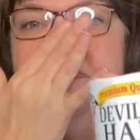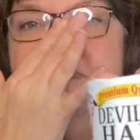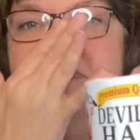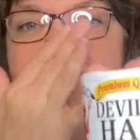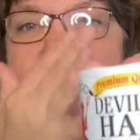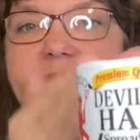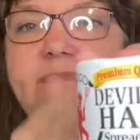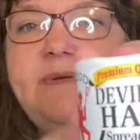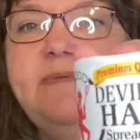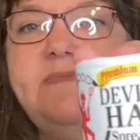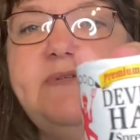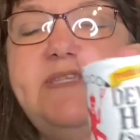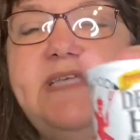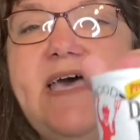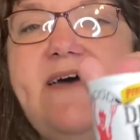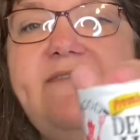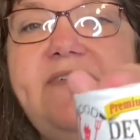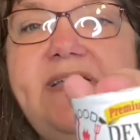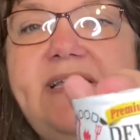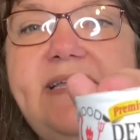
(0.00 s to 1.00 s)
remembers
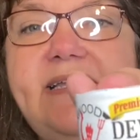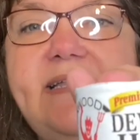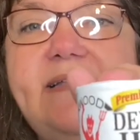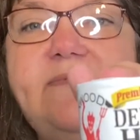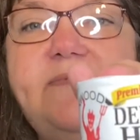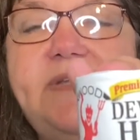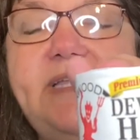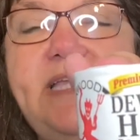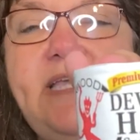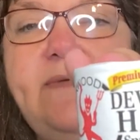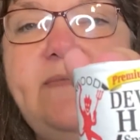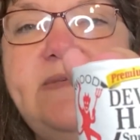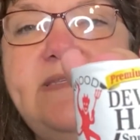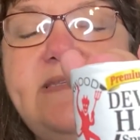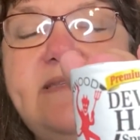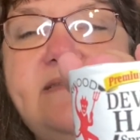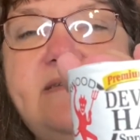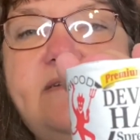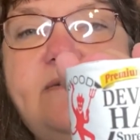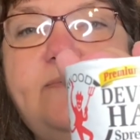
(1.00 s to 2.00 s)
having it when he was a
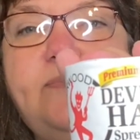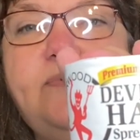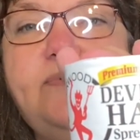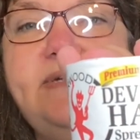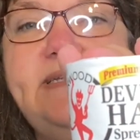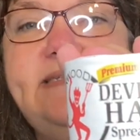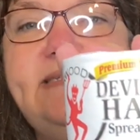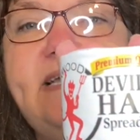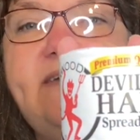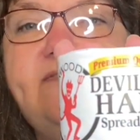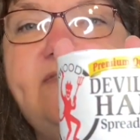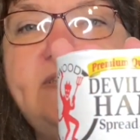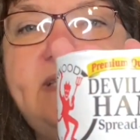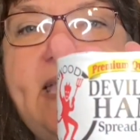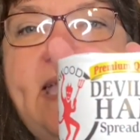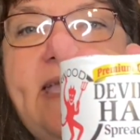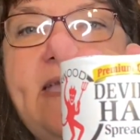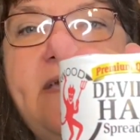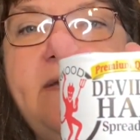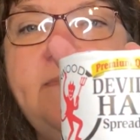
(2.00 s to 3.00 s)
little boy, deviled
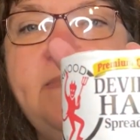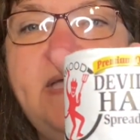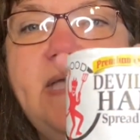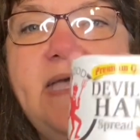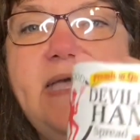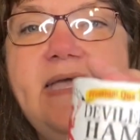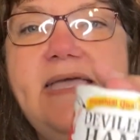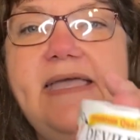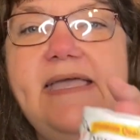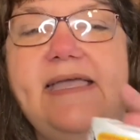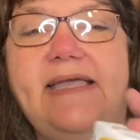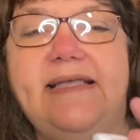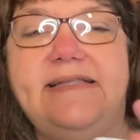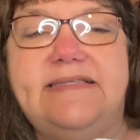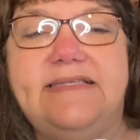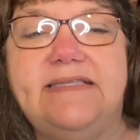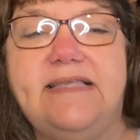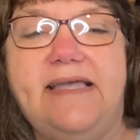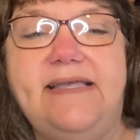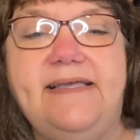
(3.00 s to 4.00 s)
ham.
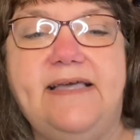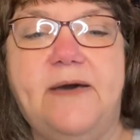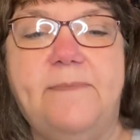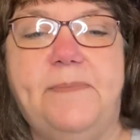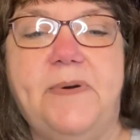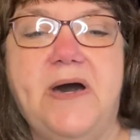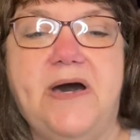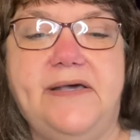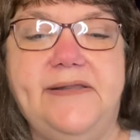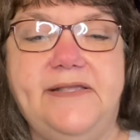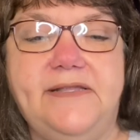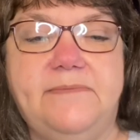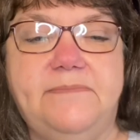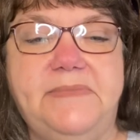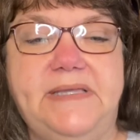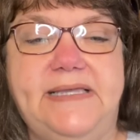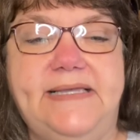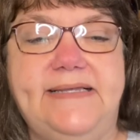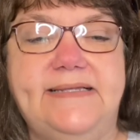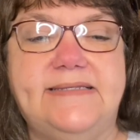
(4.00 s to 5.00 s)
It's like a potted
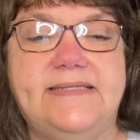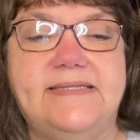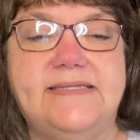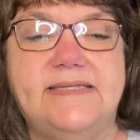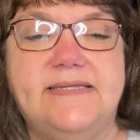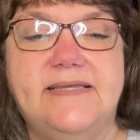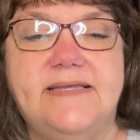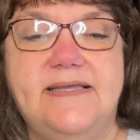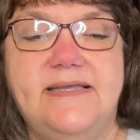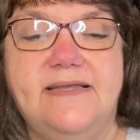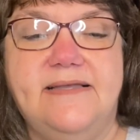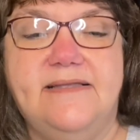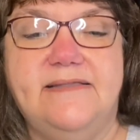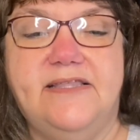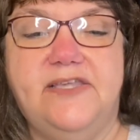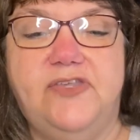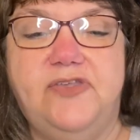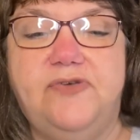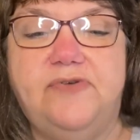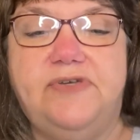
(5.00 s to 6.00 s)
meat
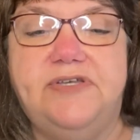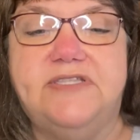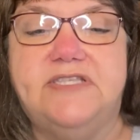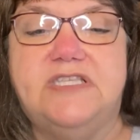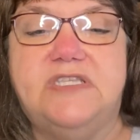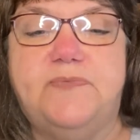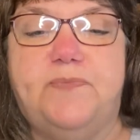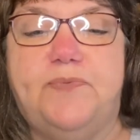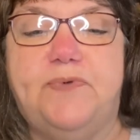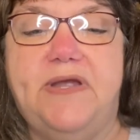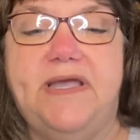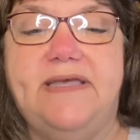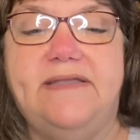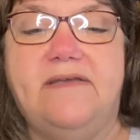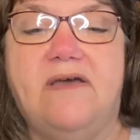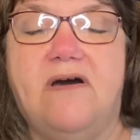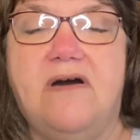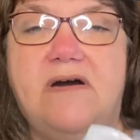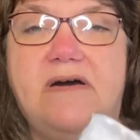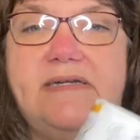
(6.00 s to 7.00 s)
that you could spread
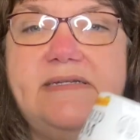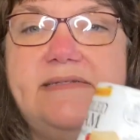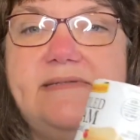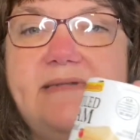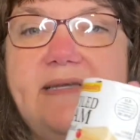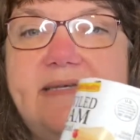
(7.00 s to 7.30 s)
on a